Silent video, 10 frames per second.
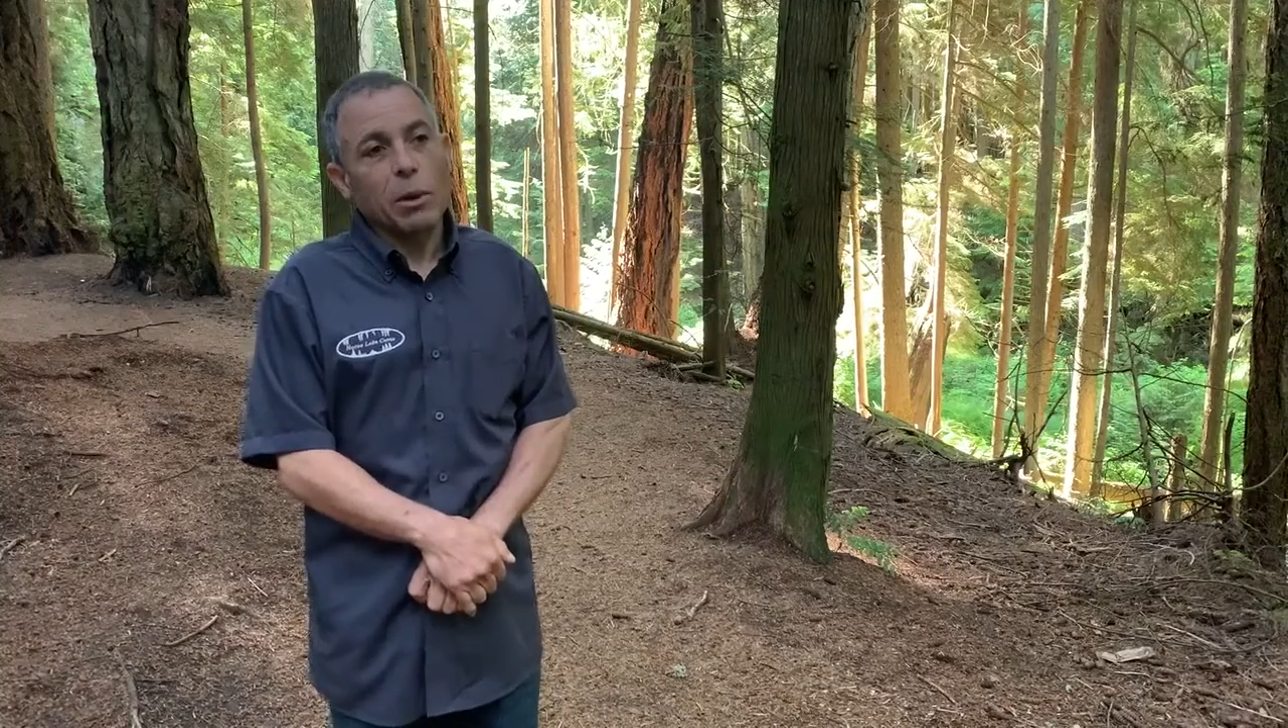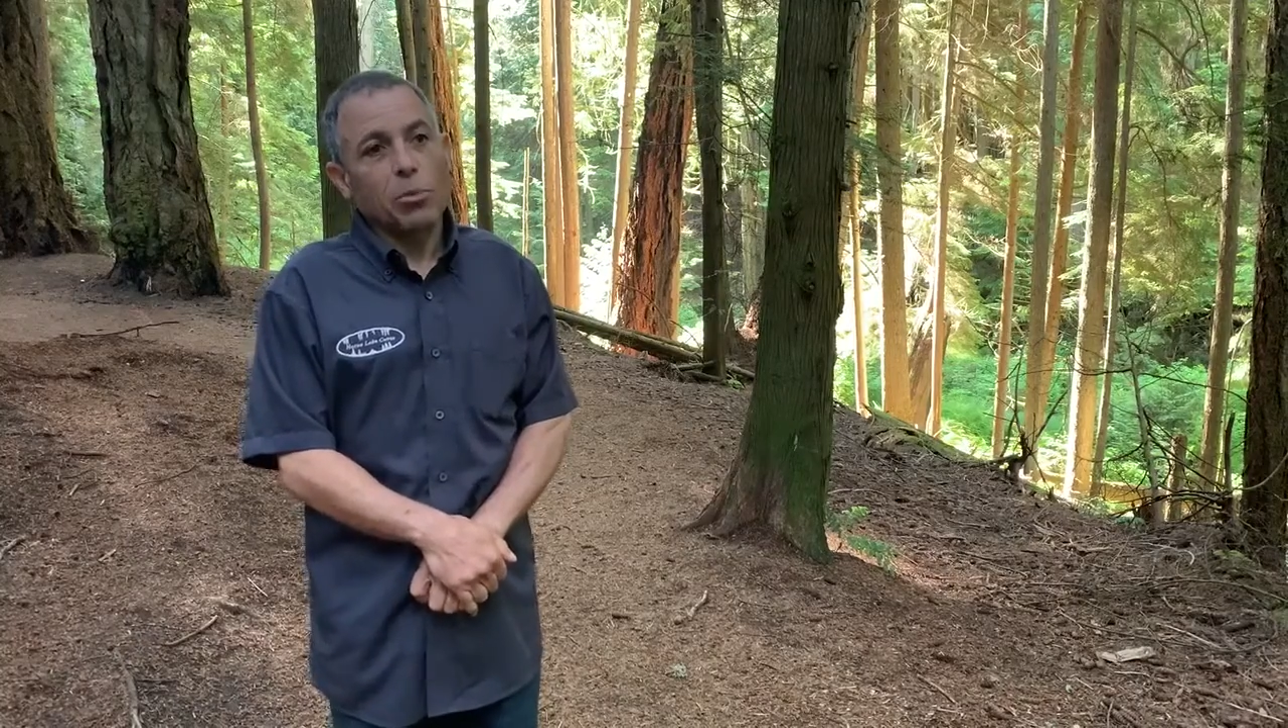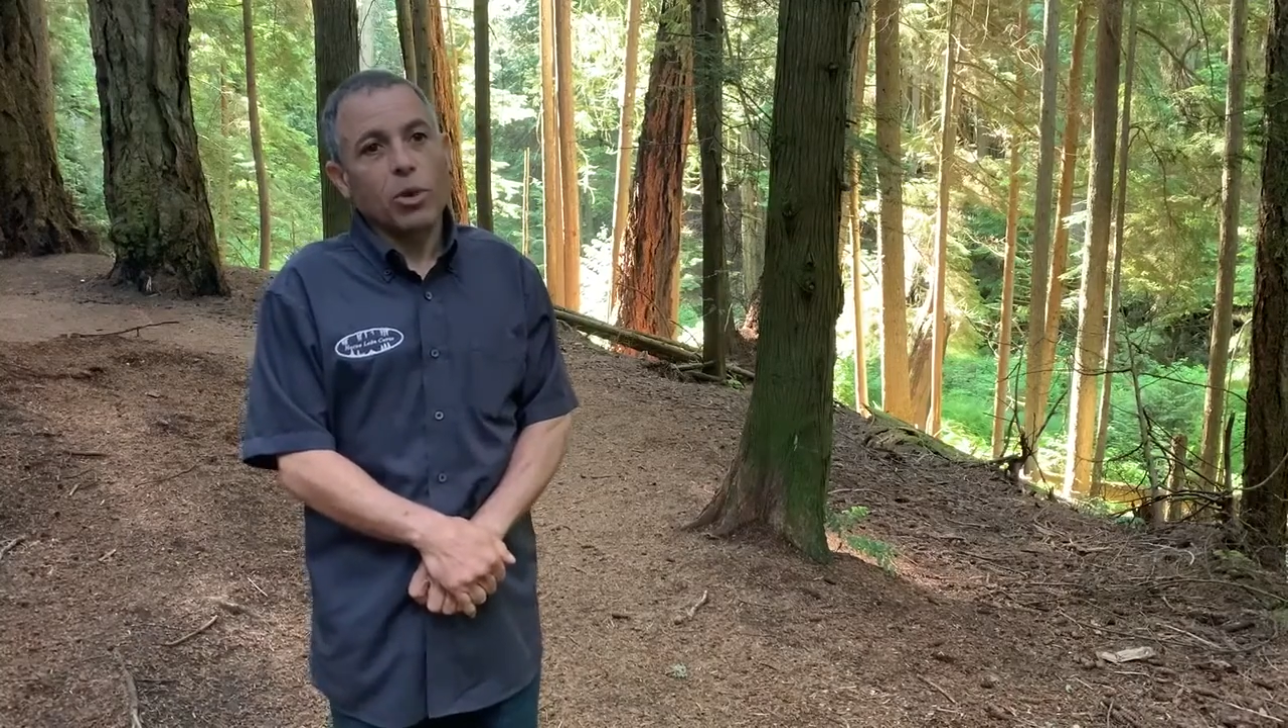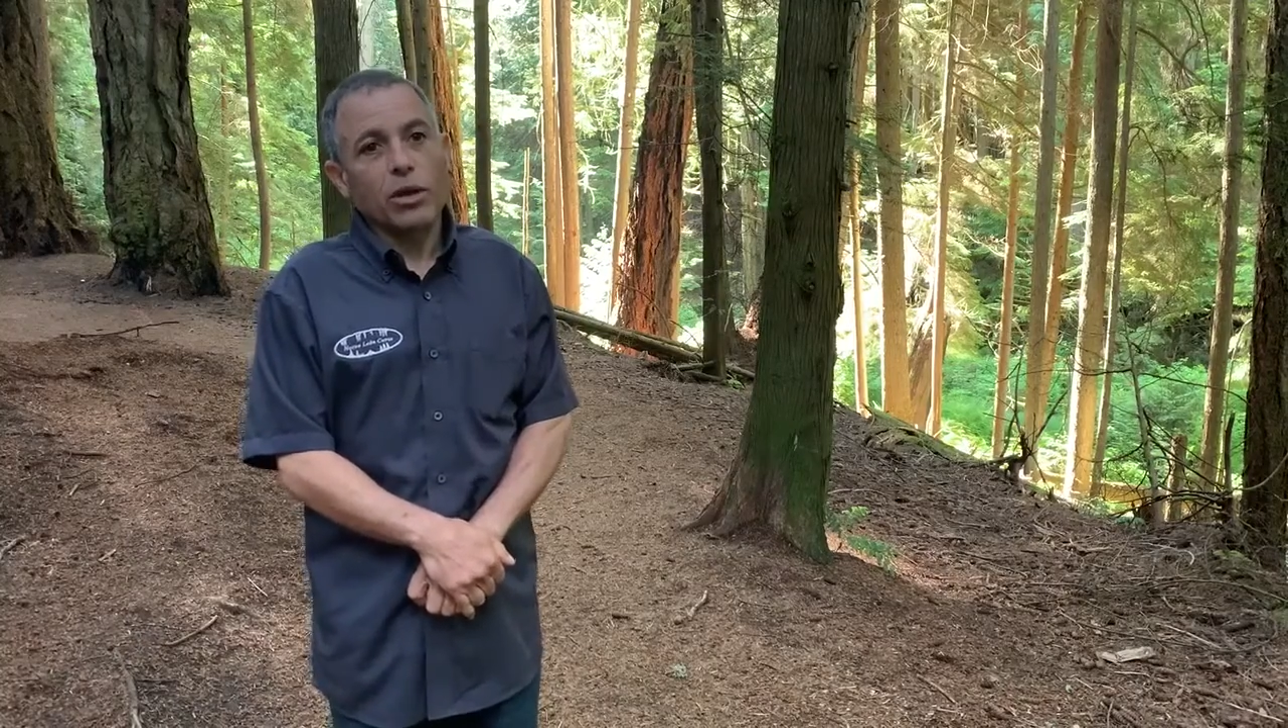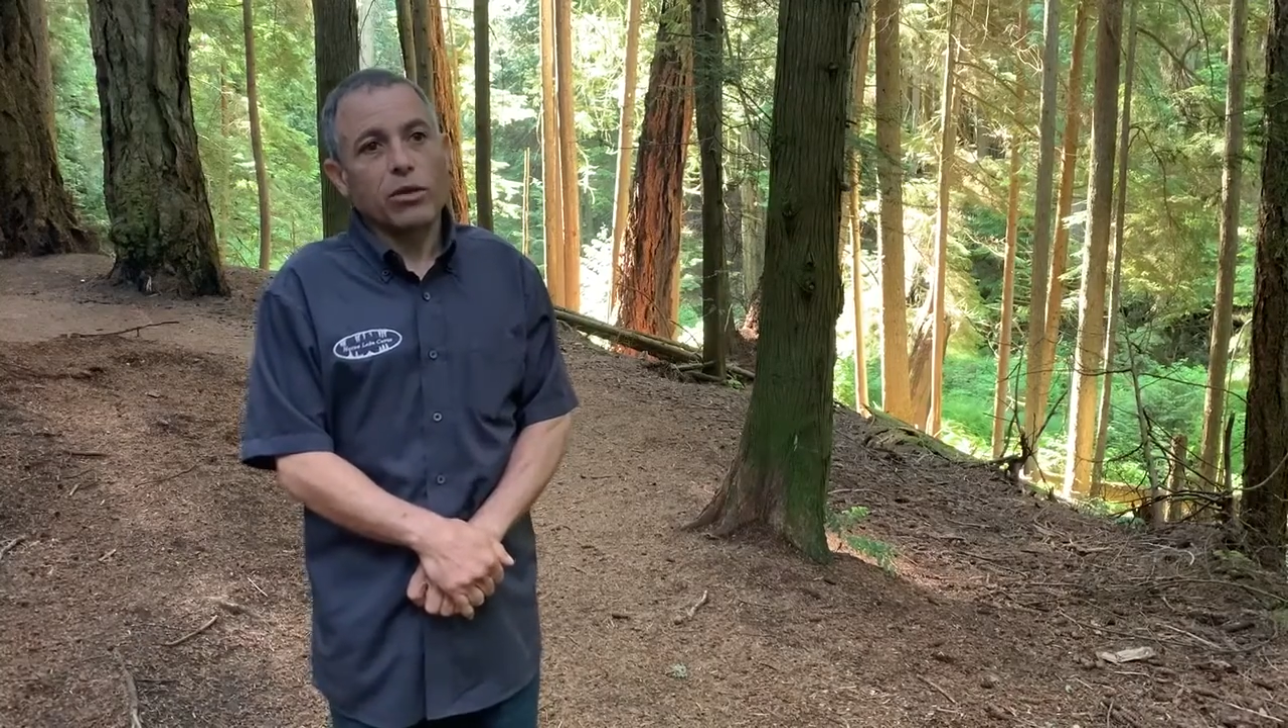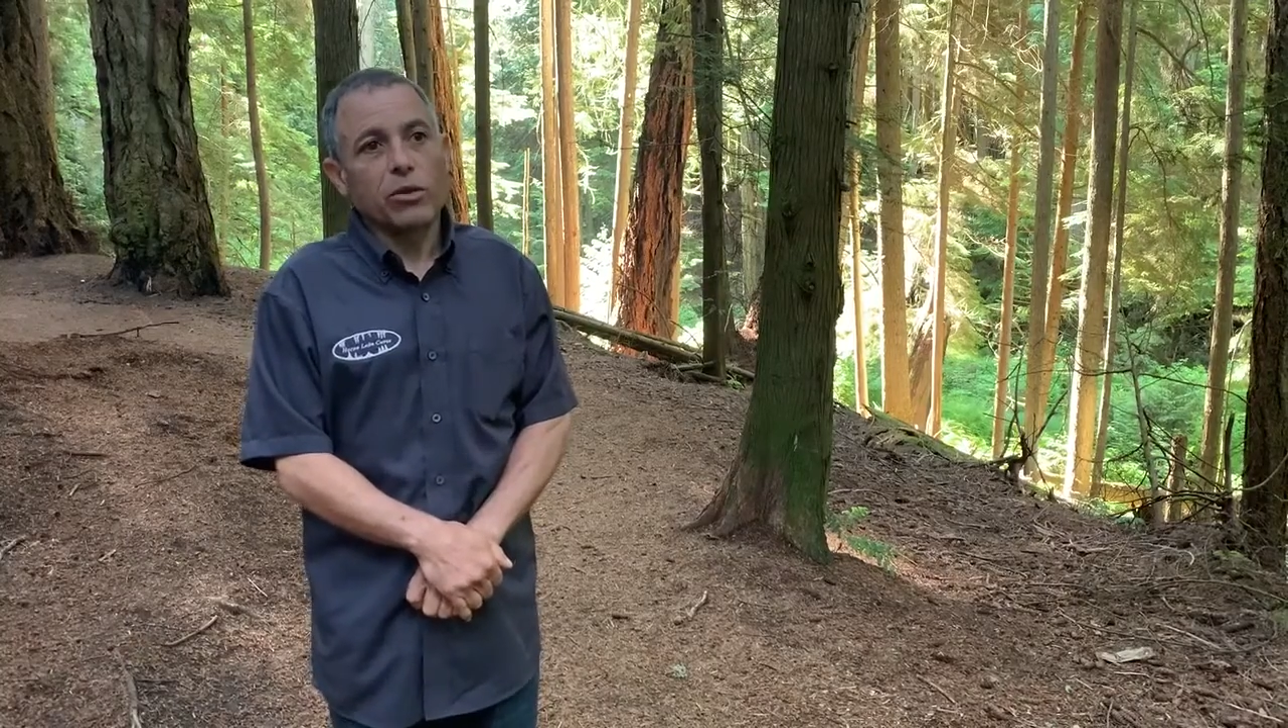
up with